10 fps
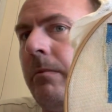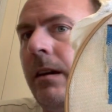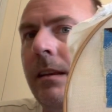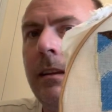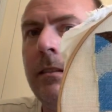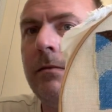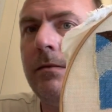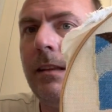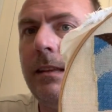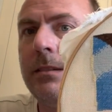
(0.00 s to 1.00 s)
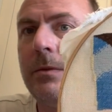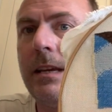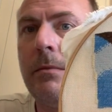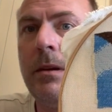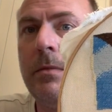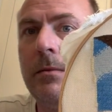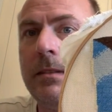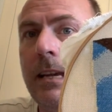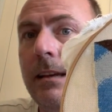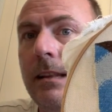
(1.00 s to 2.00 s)
by the end of like this week, I may be able
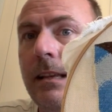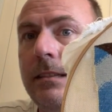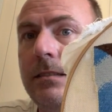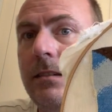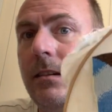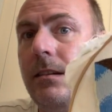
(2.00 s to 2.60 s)
to get at least